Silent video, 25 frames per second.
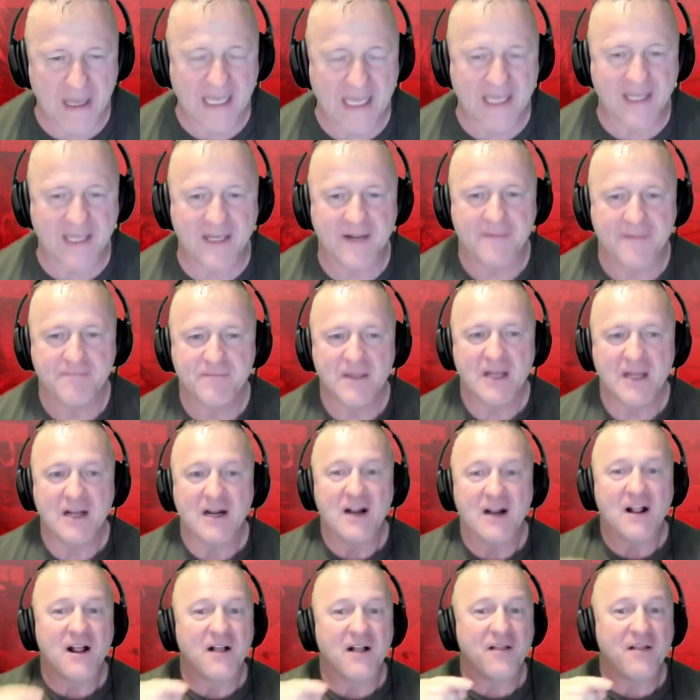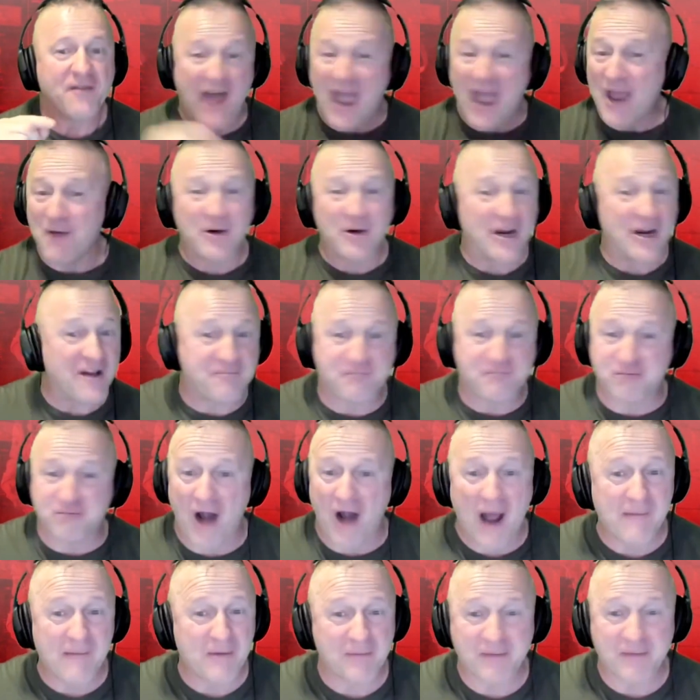me, they would have
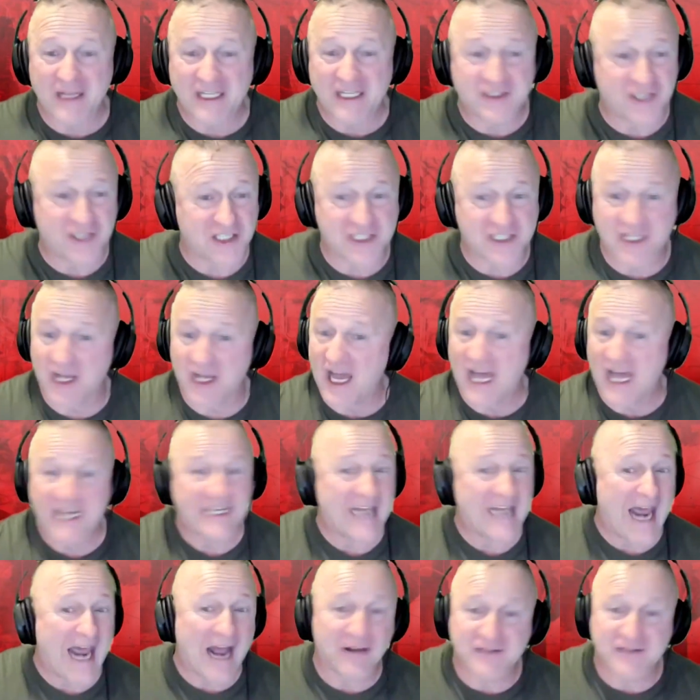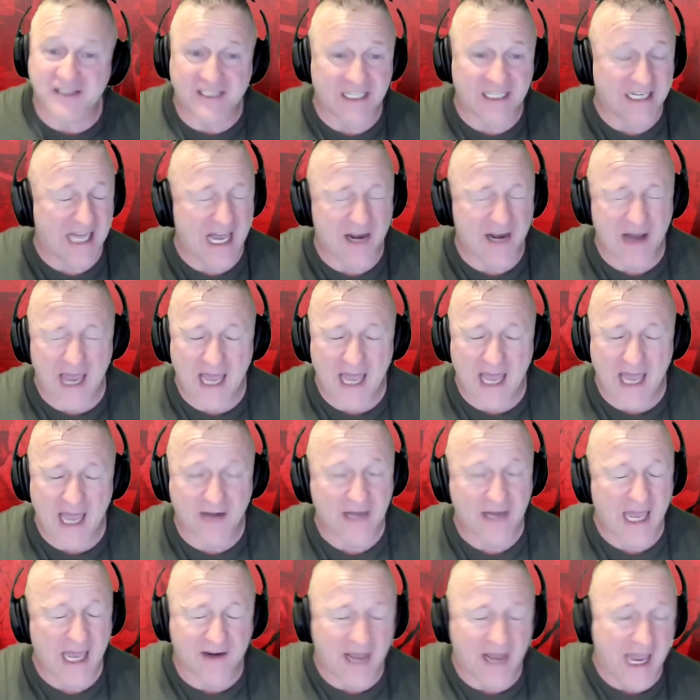probably just announced it
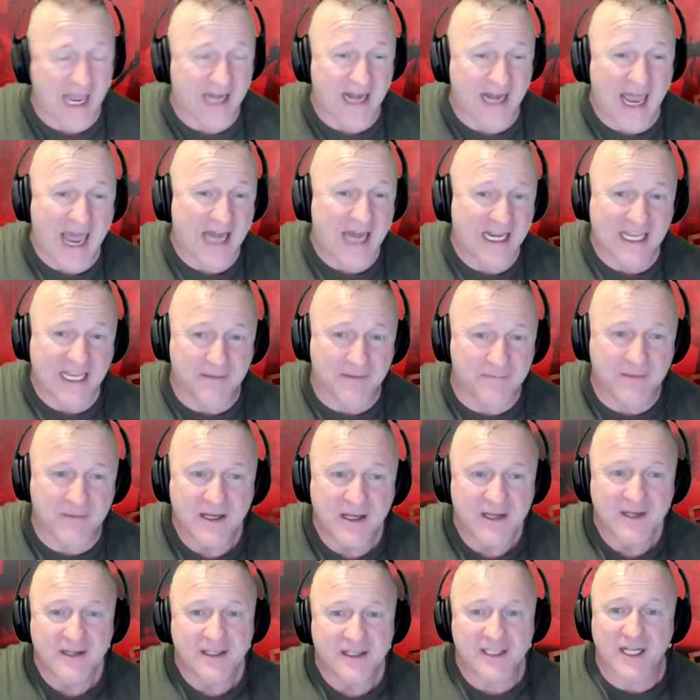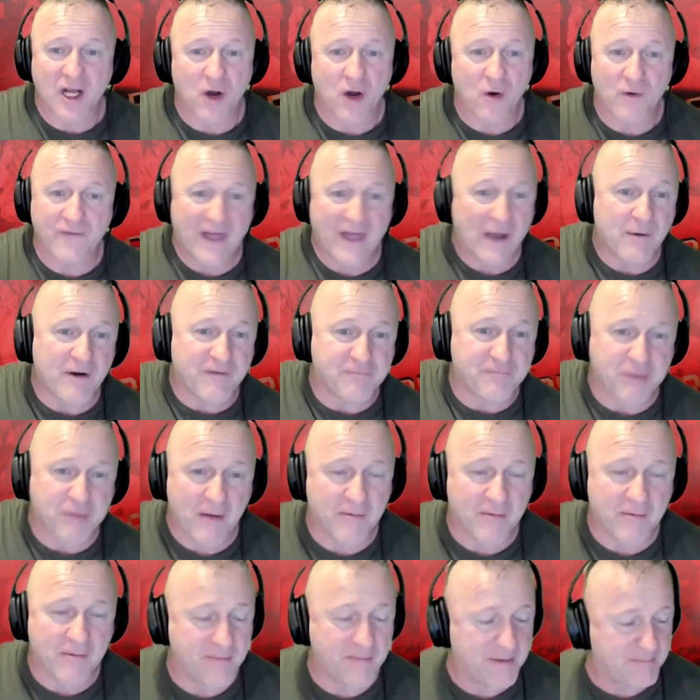and had him, you know, they would have
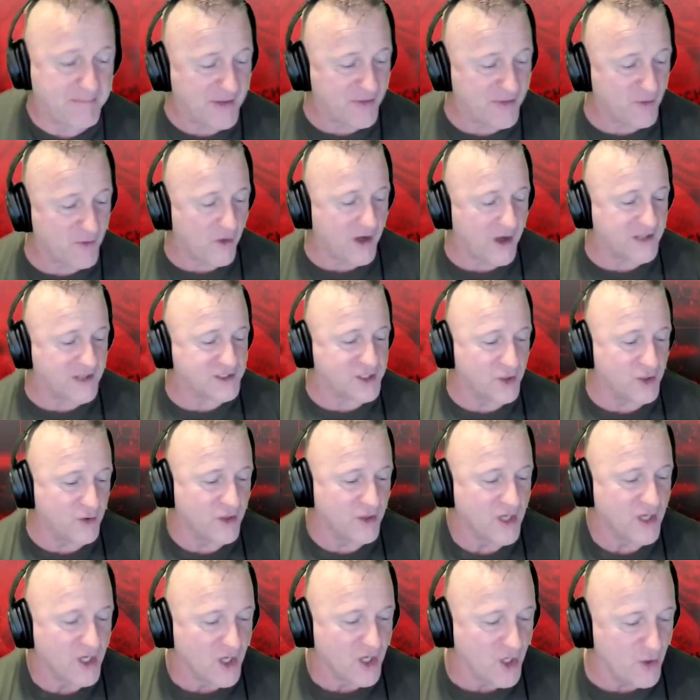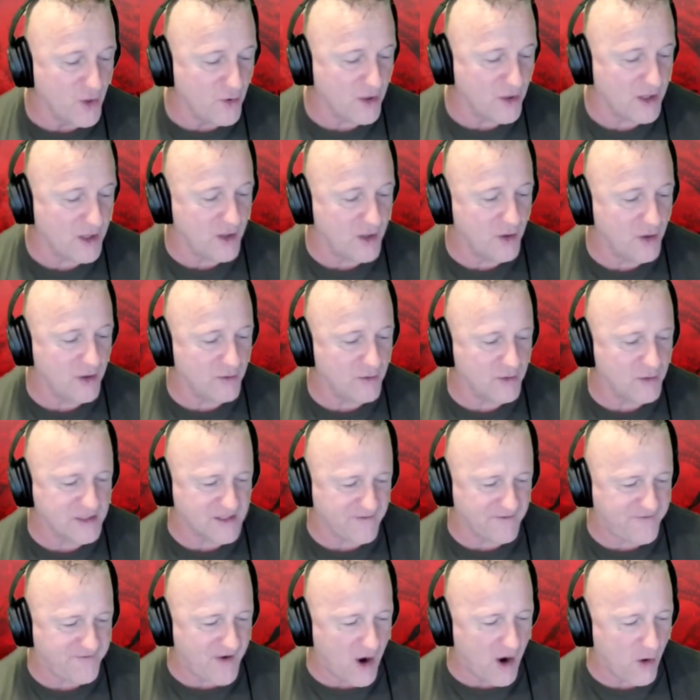probably been the ones who was
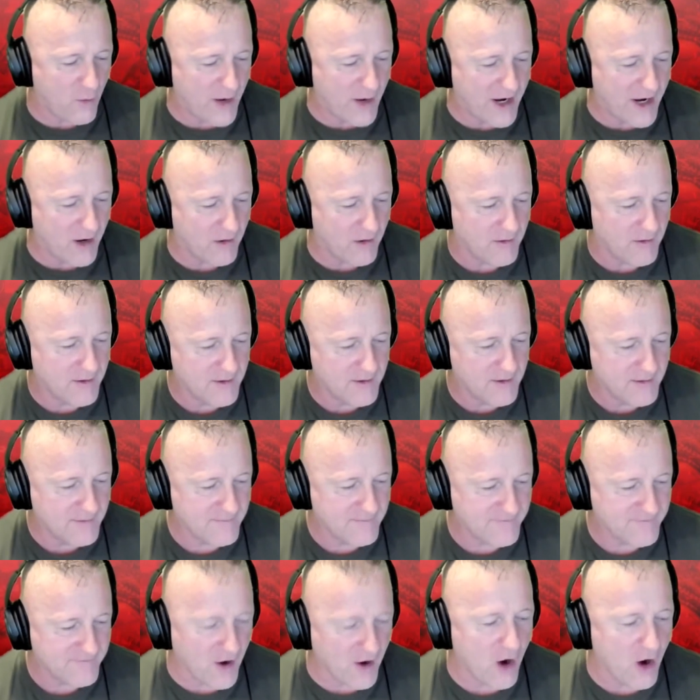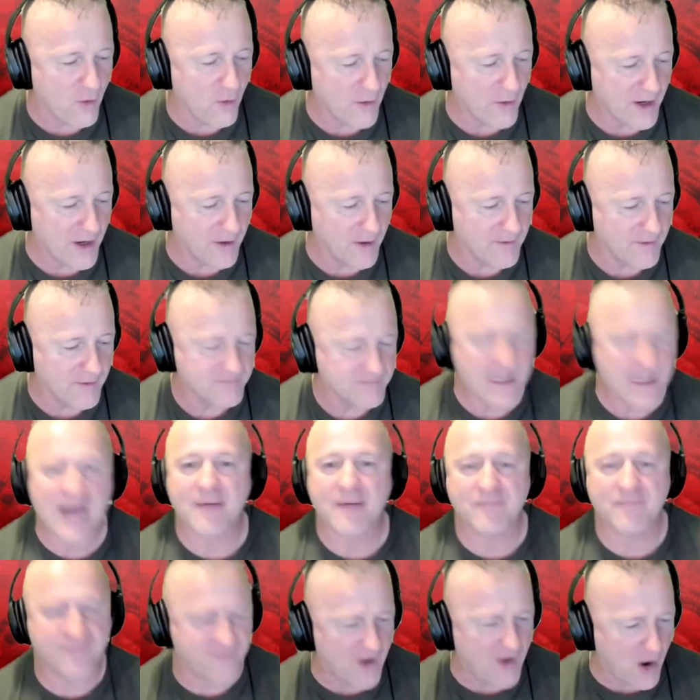it Falwell? Falwell. Yeah,
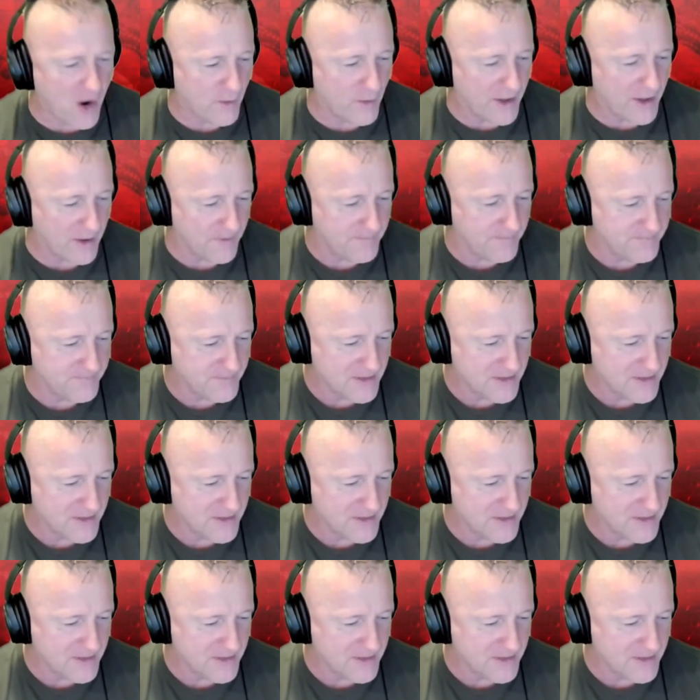Falwell.